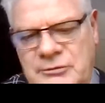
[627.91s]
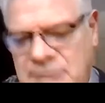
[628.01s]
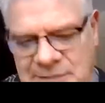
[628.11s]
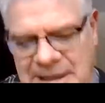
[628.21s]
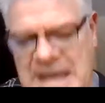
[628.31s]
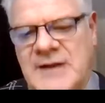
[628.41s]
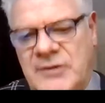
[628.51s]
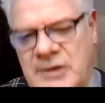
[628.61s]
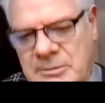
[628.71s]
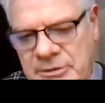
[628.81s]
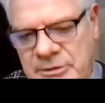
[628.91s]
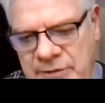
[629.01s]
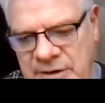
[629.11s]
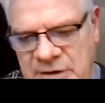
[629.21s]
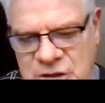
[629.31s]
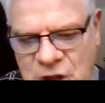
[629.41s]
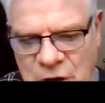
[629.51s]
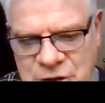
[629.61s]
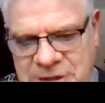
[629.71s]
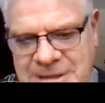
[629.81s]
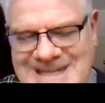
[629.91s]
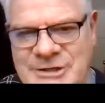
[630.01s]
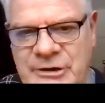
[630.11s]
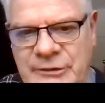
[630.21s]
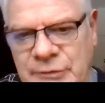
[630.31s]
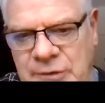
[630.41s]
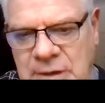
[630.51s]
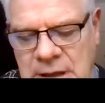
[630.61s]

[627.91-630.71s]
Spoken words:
landscape of EV charging initiatives,